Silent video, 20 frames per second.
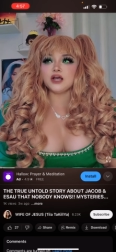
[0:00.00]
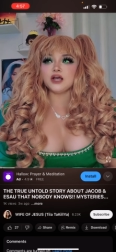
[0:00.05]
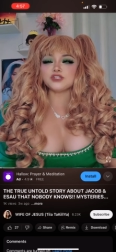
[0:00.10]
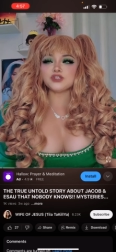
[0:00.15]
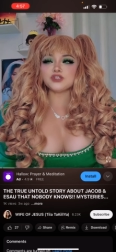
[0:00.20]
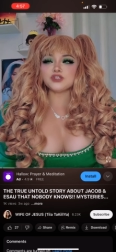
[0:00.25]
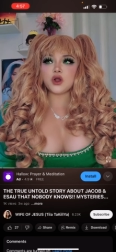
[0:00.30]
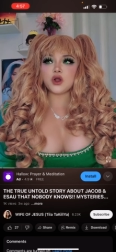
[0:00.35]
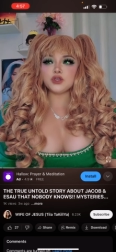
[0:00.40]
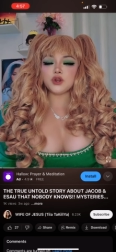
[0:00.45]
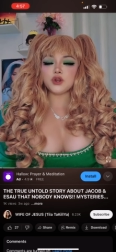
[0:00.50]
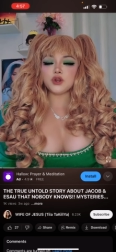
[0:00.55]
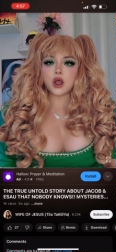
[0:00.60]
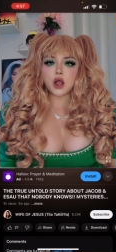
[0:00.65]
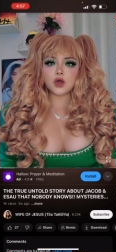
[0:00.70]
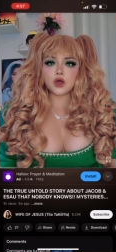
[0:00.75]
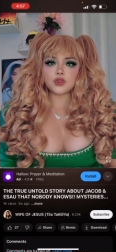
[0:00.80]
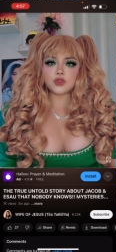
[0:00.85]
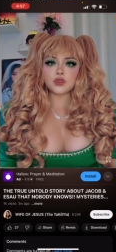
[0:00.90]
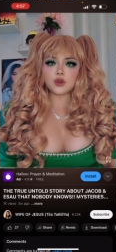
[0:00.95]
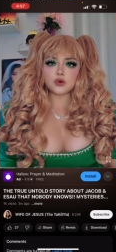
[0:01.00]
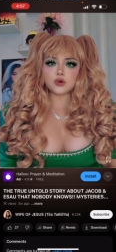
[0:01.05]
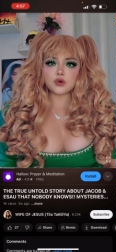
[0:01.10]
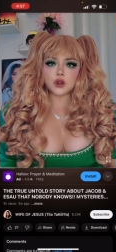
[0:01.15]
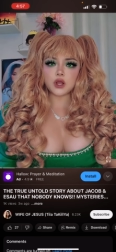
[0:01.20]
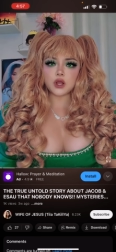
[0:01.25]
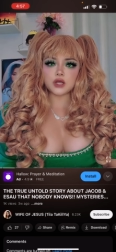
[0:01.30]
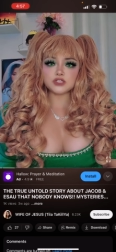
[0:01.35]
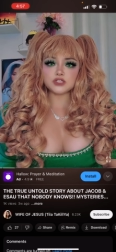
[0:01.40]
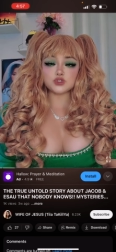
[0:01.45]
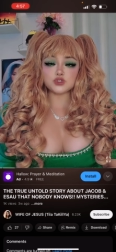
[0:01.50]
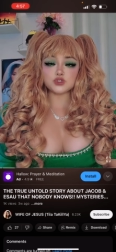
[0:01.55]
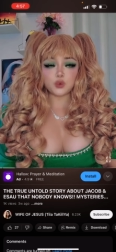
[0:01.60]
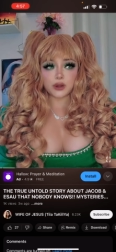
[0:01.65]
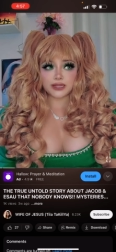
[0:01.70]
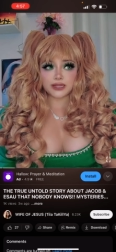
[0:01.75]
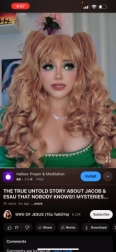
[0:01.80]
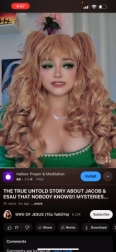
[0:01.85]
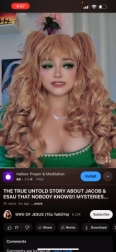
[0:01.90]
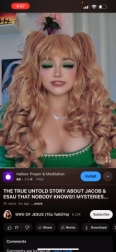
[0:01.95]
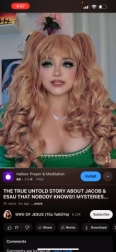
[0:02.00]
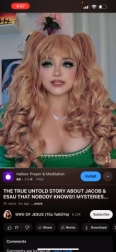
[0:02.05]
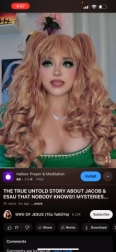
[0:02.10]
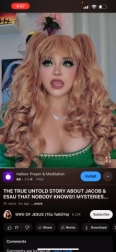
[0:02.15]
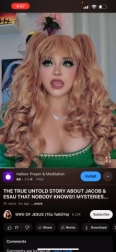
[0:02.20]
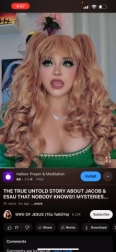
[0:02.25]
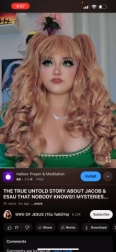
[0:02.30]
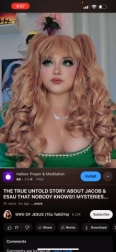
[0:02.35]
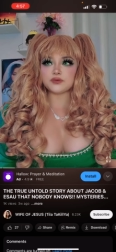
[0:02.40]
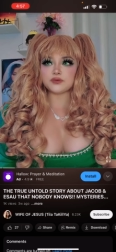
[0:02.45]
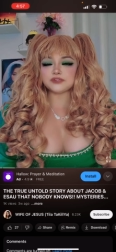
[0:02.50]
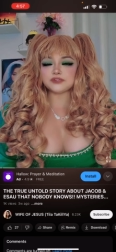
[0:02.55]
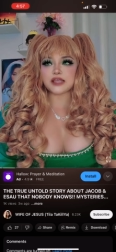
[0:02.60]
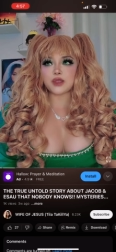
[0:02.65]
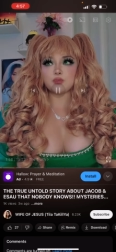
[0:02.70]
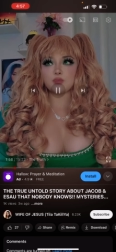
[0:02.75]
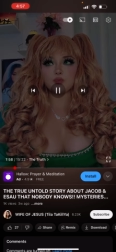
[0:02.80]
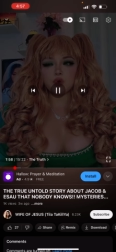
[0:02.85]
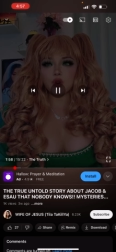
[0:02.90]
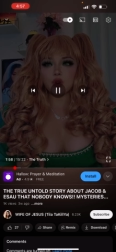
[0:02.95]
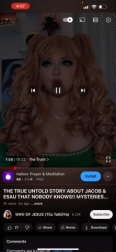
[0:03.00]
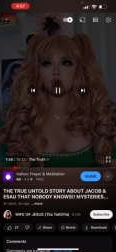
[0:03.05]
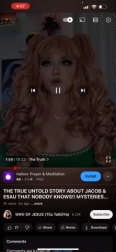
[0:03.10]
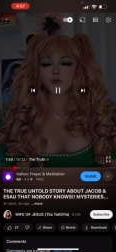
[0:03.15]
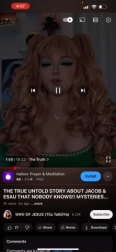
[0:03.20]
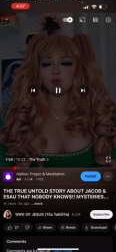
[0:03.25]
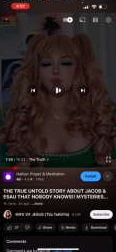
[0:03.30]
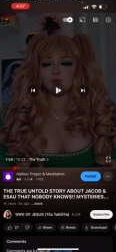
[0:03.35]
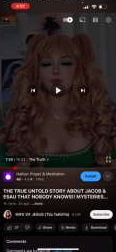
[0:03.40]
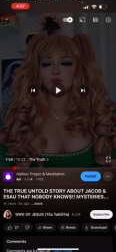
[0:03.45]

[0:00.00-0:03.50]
So you know how they're uh, twins, they came from the same womb. You heard